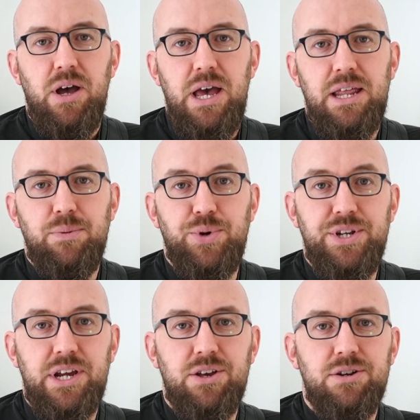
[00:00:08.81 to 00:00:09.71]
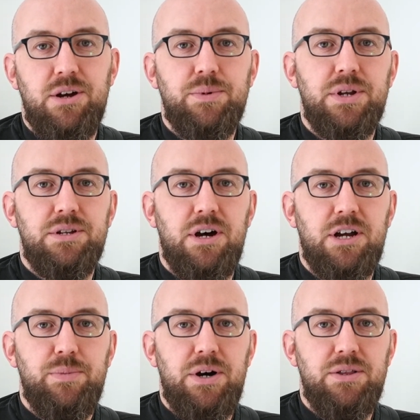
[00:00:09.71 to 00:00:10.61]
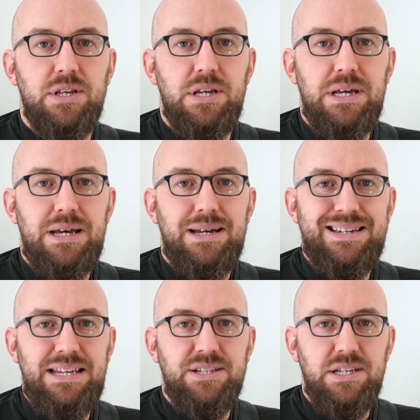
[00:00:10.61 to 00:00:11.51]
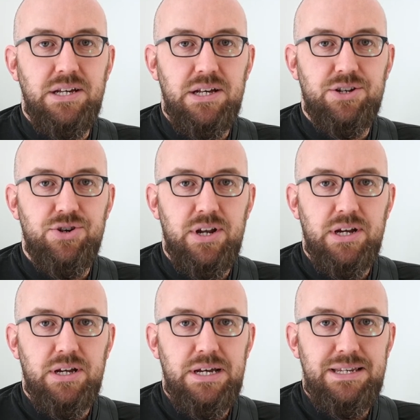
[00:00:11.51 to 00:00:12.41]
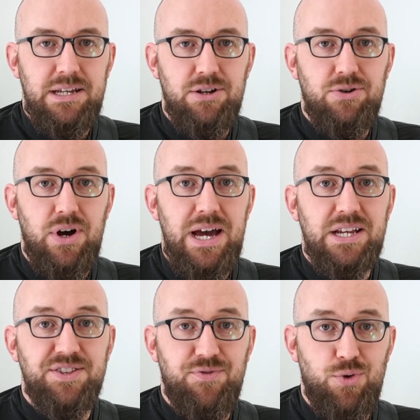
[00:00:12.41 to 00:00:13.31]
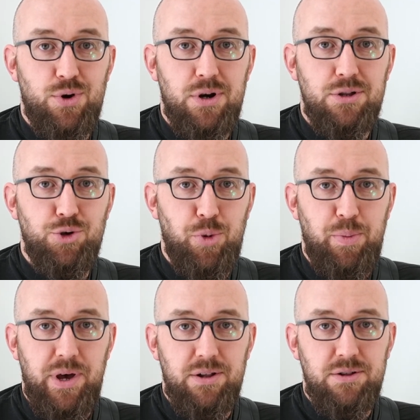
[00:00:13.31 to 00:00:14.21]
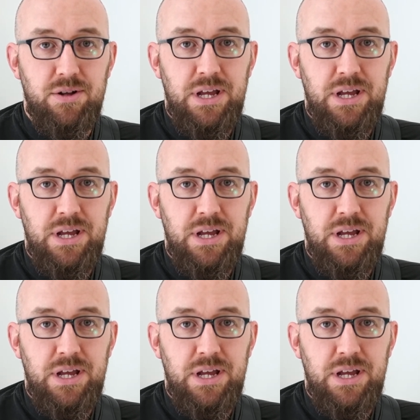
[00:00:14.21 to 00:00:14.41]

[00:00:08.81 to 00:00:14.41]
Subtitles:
And in particular, I'm going to talk about the TC Electronic Ditto X4 looper pedal